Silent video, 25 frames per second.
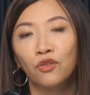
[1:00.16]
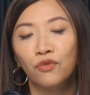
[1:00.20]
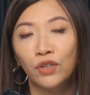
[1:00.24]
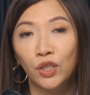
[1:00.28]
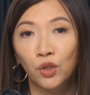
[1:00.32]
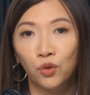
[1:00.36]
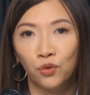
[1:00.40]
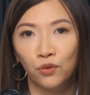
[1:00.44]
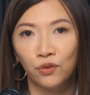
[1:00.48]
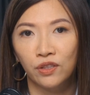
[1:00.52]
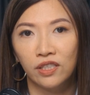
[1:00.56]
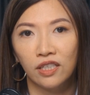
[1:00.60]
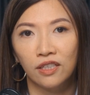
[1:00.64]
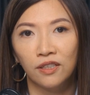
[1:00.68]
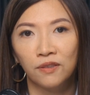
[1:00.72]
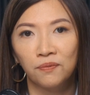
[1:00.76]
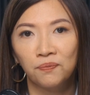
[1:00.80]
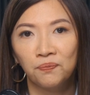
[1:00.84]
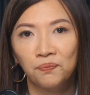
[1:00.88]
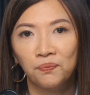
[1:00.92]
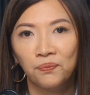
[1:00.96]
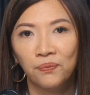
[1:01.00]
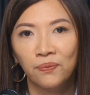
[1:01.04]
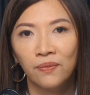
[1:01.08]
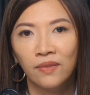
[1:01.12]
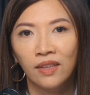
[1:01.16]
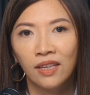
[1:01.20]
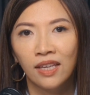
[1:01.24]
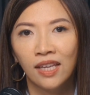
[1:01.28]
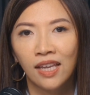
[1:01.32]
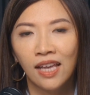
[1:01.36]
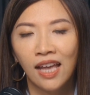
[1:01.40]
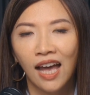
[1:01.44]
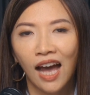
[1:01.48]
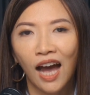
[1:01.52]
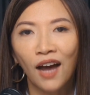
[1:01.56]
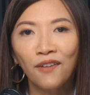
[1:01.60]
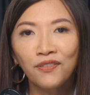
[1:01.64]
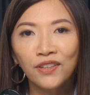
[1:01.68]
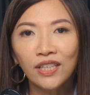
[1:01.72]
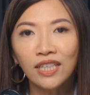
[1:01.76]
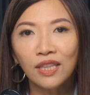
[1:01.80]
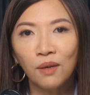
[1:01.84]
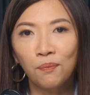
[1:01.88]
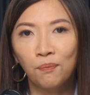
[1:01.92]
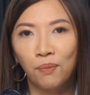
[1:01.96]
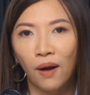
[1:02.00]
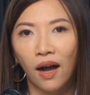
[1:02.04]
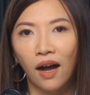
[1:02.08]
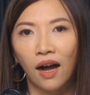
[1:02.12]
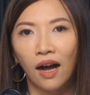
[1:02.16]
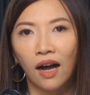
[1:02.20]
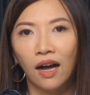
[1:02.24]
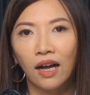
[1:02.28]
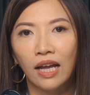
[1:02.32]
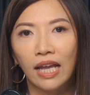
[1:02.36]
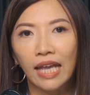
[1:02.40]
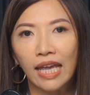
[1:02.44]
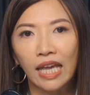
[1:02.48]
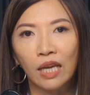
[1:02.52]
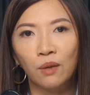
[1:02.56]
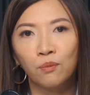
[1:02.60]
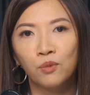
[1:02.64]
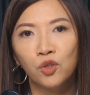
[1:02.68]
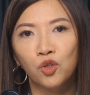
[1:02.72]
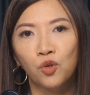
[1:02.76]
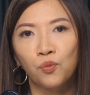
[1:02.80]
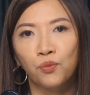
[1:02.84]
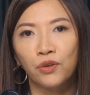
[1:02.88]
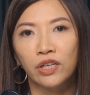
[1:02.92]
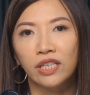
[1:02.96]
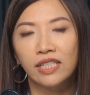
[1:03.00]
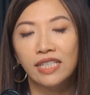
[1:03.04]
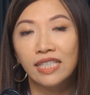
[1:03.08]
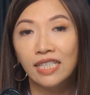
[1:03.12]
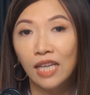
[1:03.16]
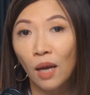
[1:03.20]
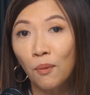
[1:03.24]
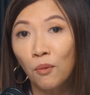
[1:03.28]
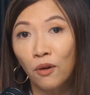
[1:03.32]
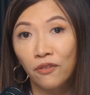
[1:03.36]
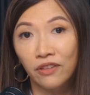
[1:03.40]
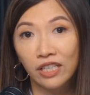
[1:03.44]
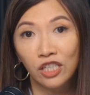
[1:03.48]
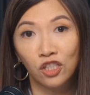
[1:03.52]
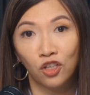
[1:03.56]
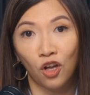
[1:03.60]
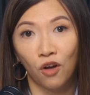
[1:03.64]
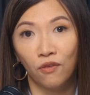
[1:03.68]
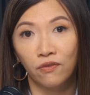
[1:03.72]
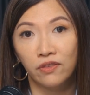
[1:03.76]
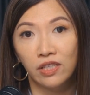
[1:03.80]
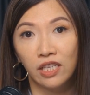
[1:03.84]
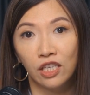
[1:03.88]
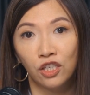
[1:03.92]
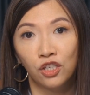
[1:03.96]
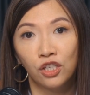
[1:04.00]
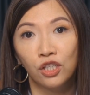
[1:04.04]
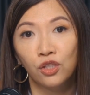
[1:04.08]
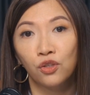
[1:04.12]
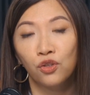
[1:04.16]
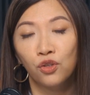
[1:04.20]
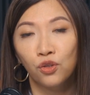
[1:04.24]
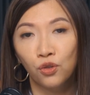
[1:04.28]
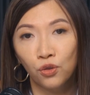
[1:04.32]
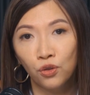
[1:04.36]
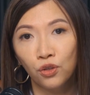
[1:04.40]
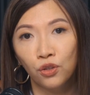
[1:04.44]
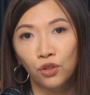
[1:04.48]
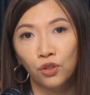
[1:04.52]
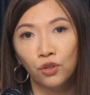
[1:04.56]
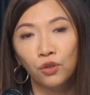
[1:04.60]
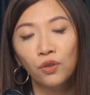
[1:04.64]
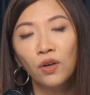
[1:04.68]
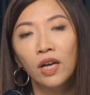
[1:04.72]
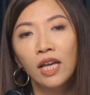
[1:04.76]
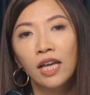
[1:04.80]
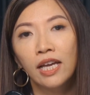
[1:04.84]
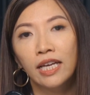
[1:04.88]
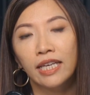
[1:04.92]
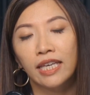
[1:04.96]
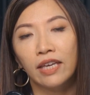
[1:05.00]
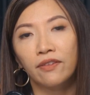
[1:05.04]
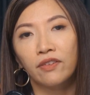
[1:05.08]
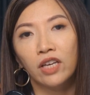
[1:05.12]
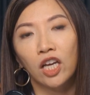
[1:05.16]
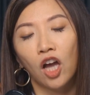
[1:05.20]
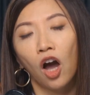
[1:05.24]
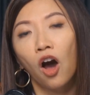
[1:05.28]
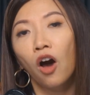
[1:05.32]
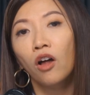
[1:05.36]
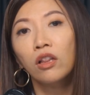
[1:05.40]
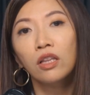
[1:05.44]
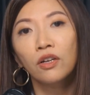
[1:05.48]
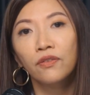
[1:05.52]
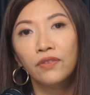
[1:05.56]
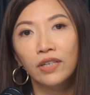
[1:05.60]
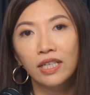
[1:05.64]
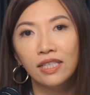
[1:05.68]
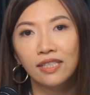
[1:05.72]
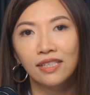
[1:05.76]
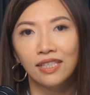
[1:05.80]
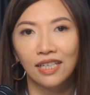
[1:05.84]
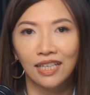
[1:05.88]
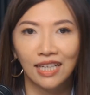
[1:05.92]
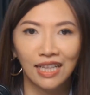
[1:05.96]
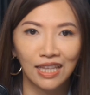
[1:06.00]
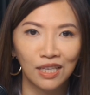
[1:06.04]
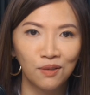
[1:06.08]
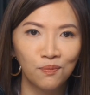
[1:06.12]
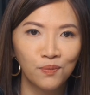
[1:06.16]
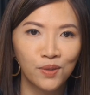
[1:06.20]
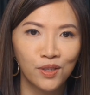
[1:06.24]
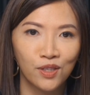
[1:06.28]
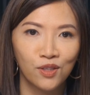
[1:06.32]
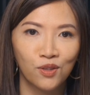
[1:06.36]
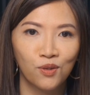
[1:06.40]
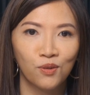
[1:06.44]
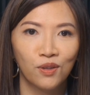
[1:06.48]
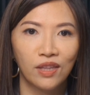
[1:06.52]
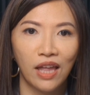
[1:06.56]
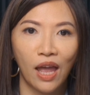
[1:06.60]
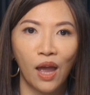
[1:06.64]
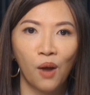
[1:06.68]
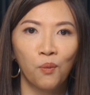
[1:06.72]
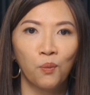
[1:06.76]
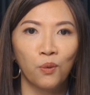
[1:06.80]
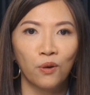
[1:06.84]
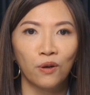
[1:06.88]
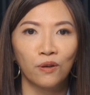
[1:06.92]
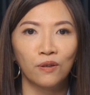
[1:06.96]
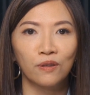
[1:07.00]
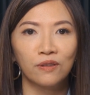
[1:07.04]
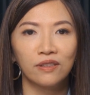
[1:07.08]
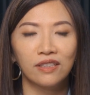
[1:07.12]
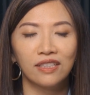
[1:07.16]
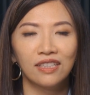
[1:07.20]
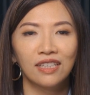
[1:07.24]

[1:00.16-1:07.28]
recruiter. After the Bar aims to bring some of these conversations to you, giving all of us a glimpse into their world.